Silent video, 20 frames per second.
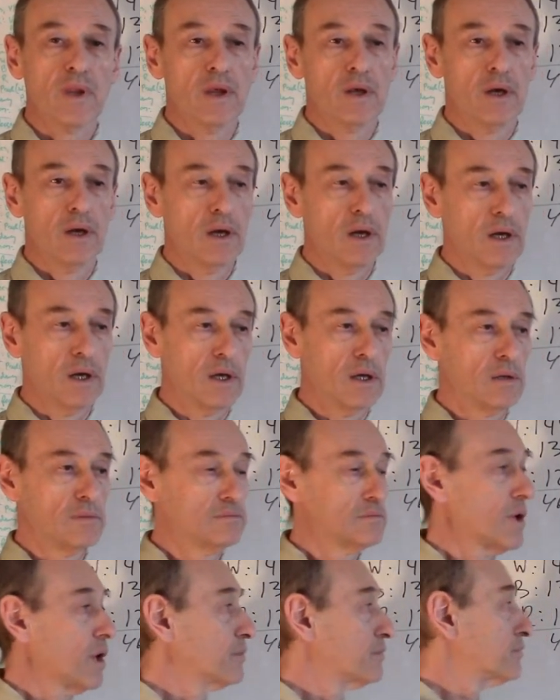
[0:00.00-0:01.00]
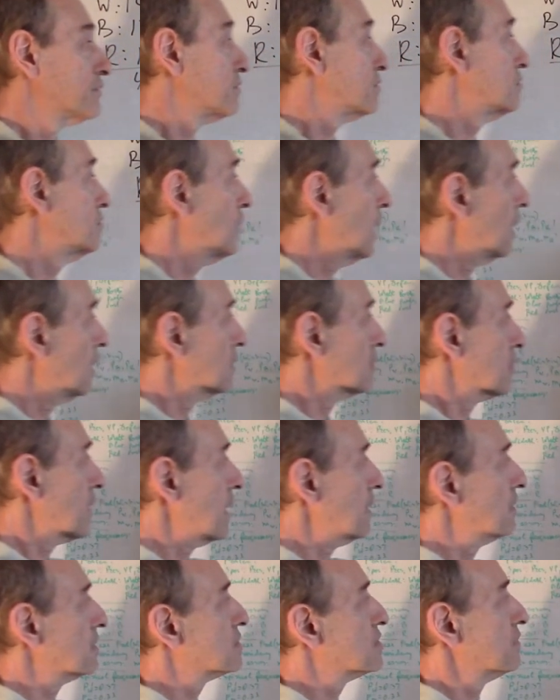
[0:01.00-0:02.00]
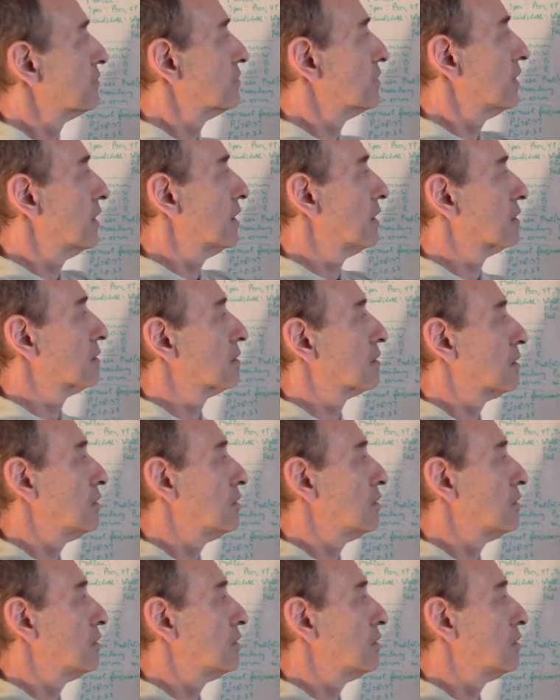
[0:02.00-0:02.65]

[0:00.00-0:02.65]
um, of well relatively